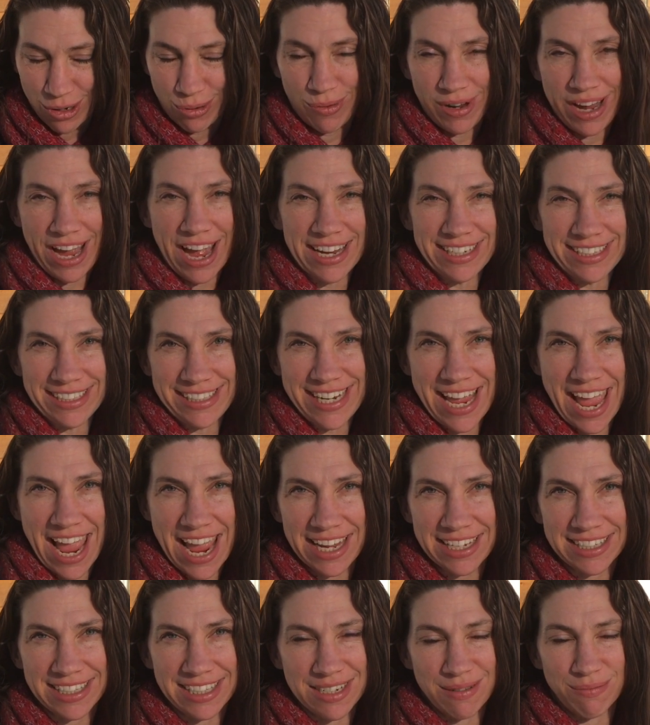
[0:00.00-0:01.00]
We had to
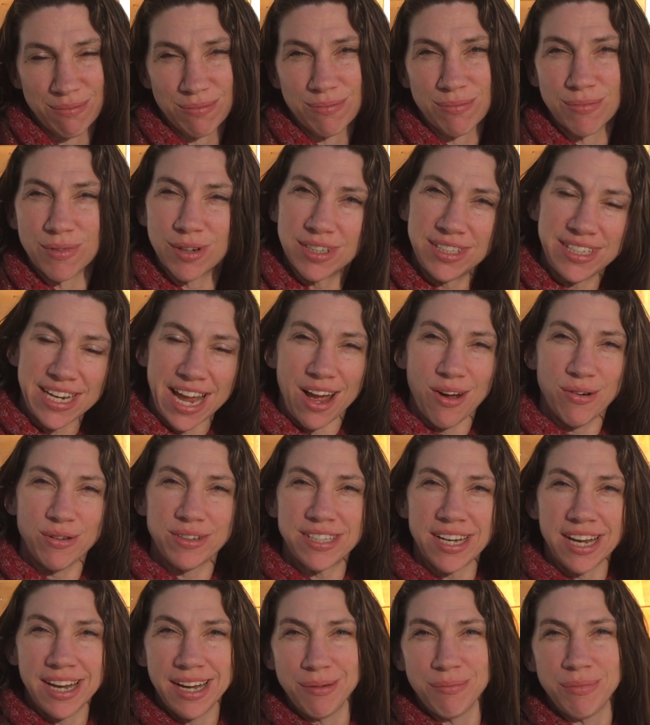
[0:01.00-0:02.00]
take some
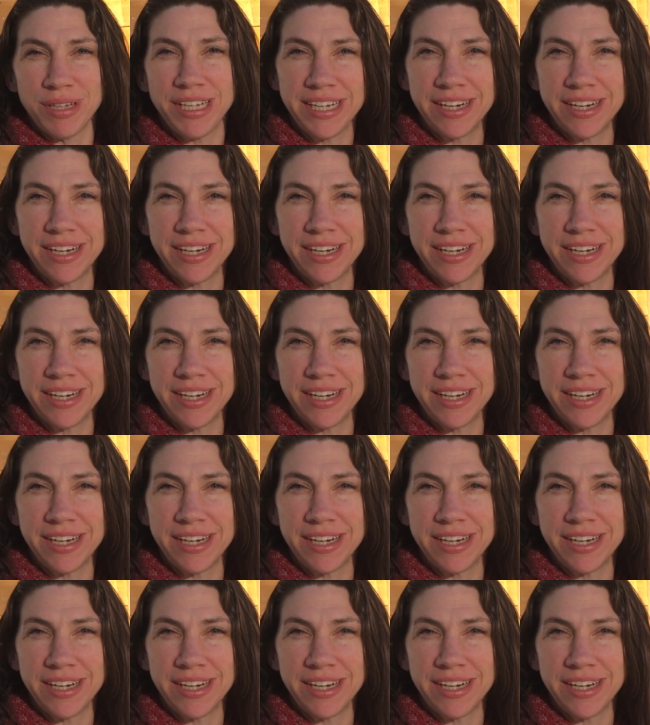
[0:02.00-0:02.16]
downtime